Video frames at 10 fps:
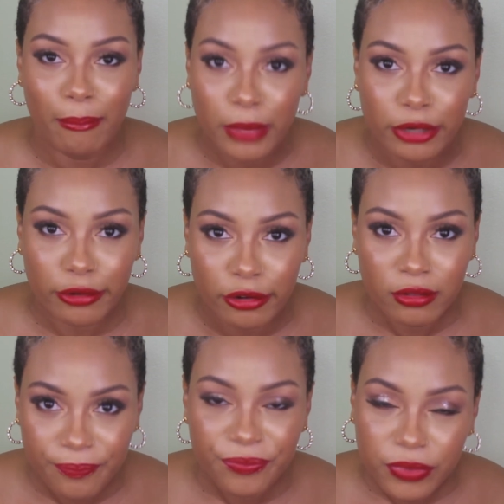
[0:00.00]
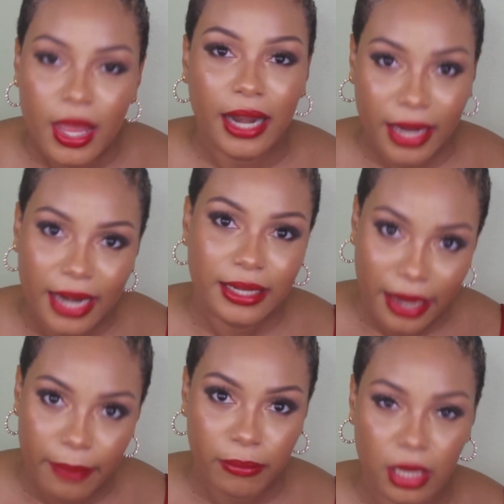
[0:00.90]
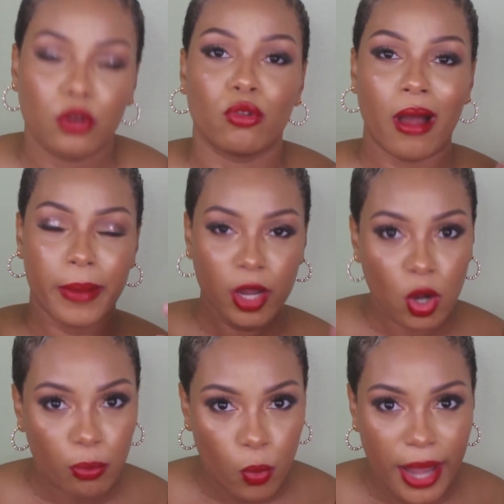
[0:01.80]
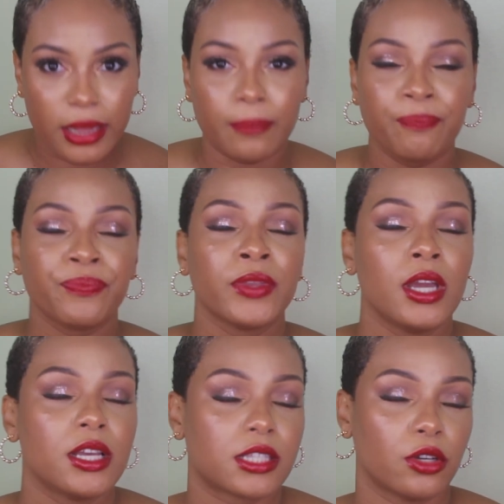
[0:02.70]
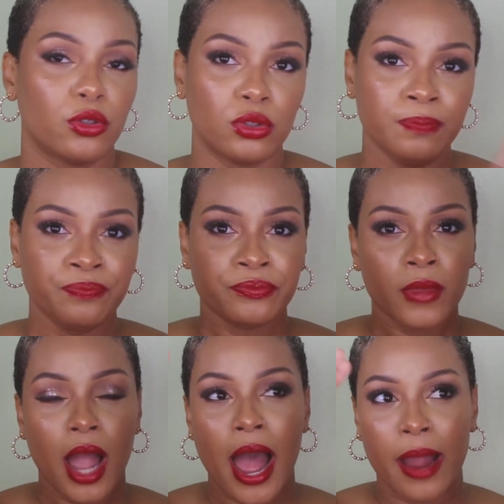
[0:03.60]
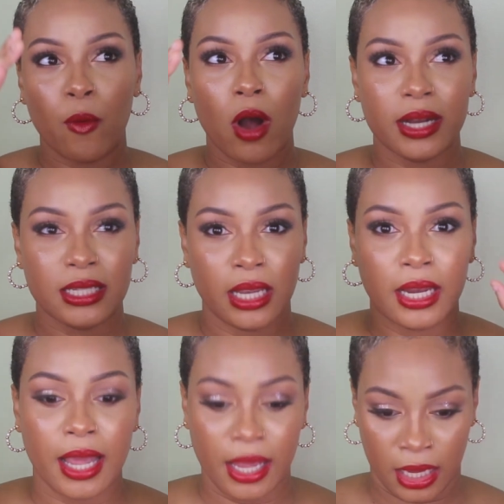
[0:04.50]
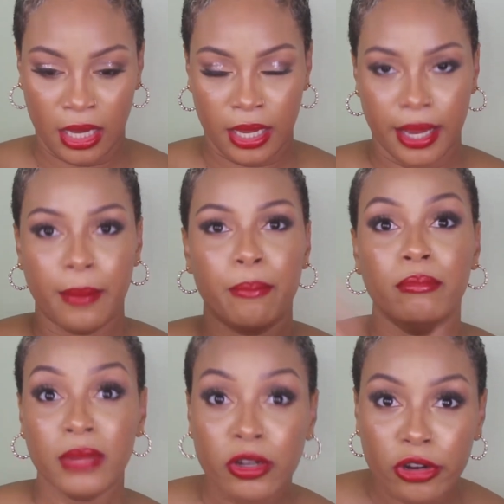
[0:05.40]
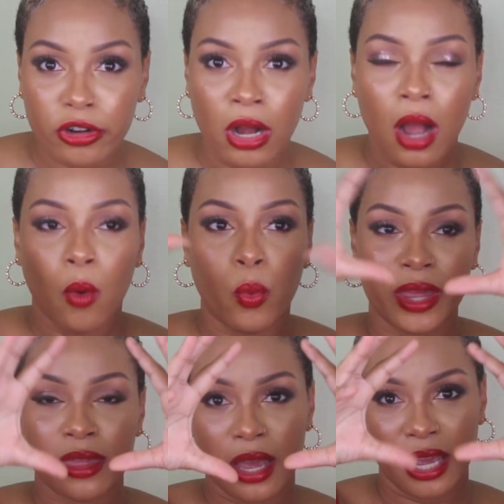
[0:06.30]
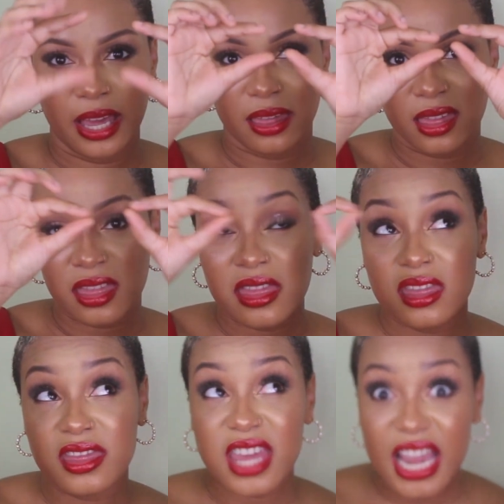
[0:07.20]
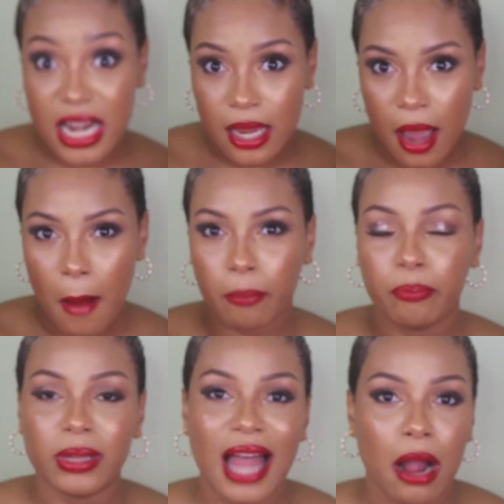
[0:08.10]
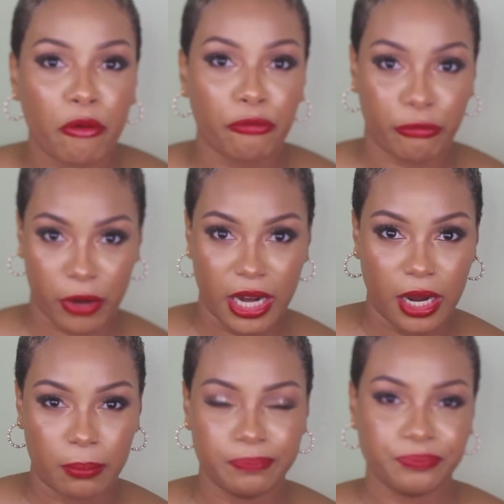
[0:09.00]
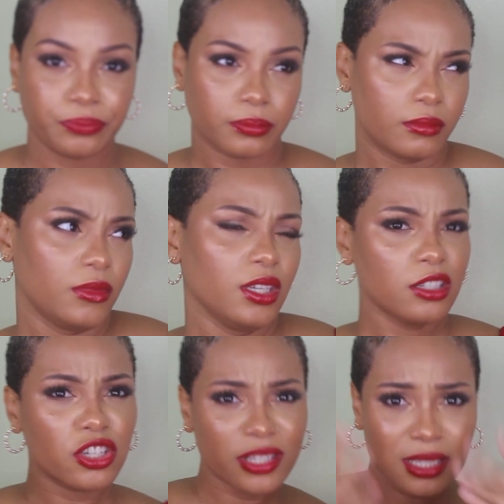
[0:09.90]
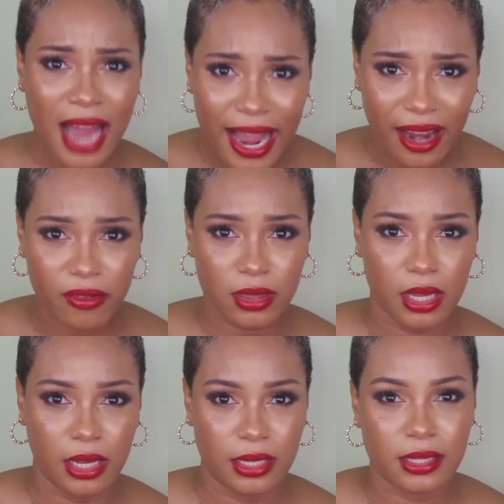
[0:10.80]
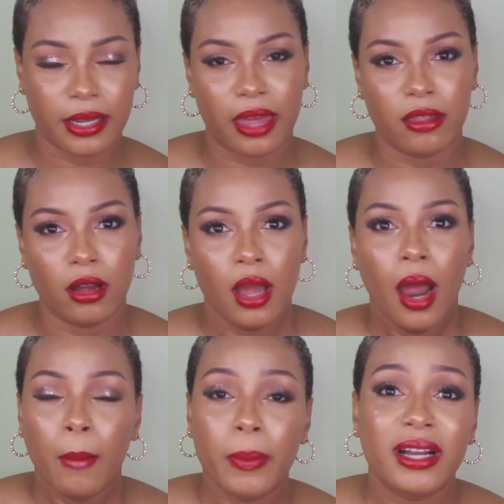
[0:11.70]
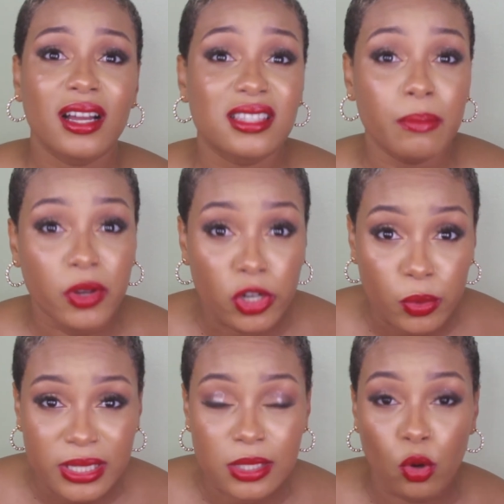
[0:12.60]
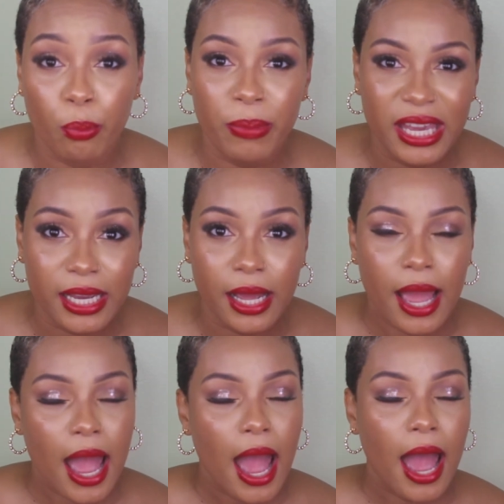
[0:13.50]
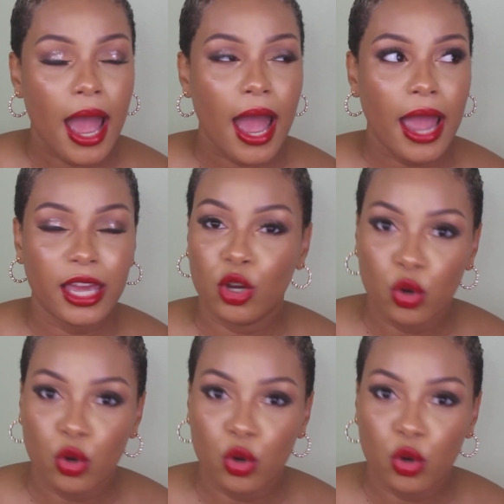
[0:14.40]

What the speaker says: mirror that can let me do my makeup well. So I wanted a mirror with a thin black frame So just tie everything in together. But because the mirror was so big, it